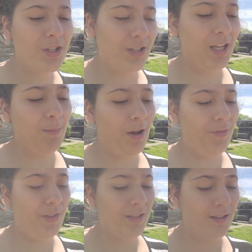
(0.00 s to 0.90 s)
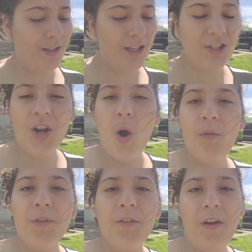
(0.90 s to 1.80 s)
you think about this. Let us know
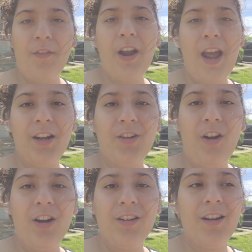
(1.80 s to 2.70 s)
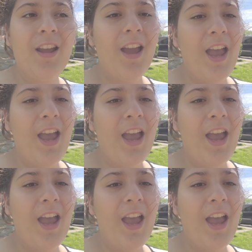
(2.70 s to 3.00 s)
if you've ever had a garden